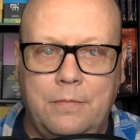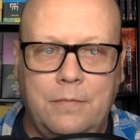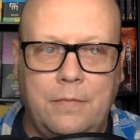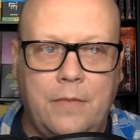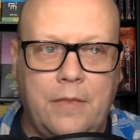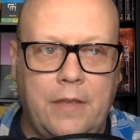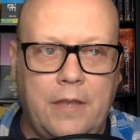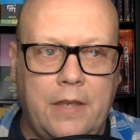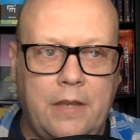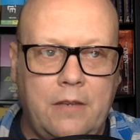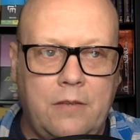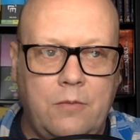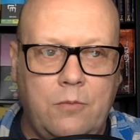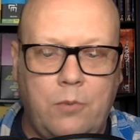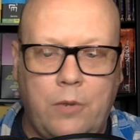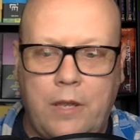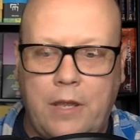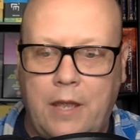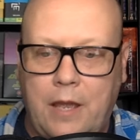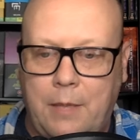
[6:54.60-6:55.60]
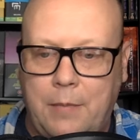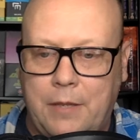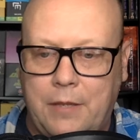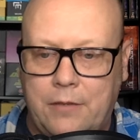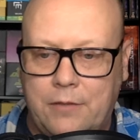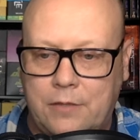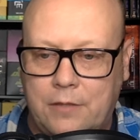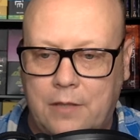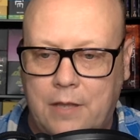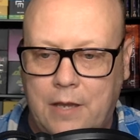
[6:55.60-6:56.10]

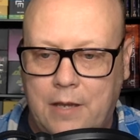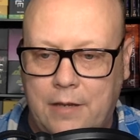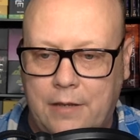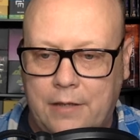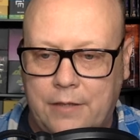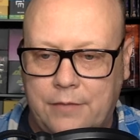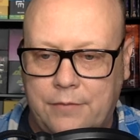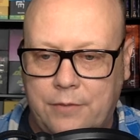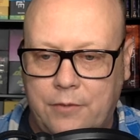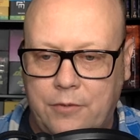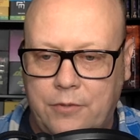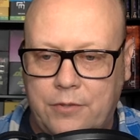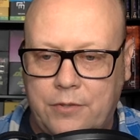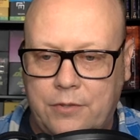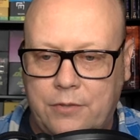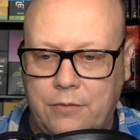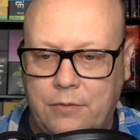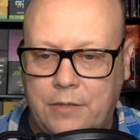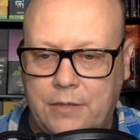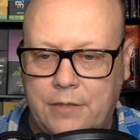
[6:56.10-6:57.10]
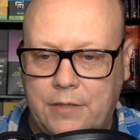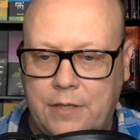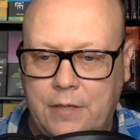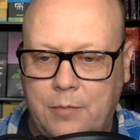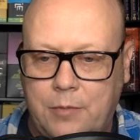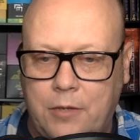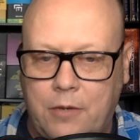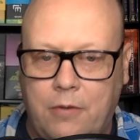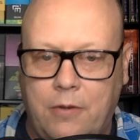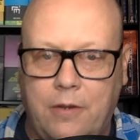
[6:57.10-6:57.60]
There's a lot of these folks, so let's keep
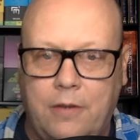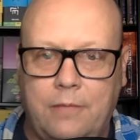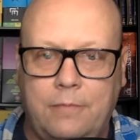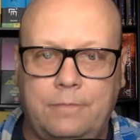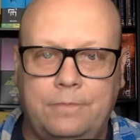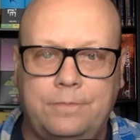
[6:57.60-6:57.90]
going.